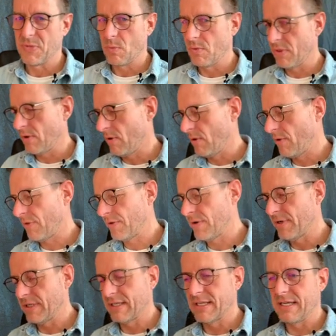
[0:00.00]
with the author
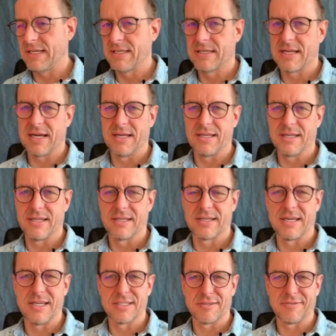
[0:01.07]
in
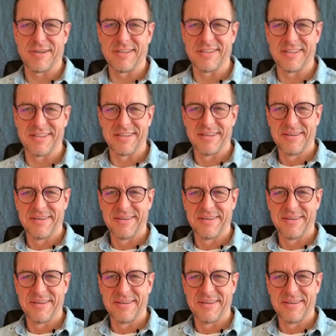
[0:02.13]
case of any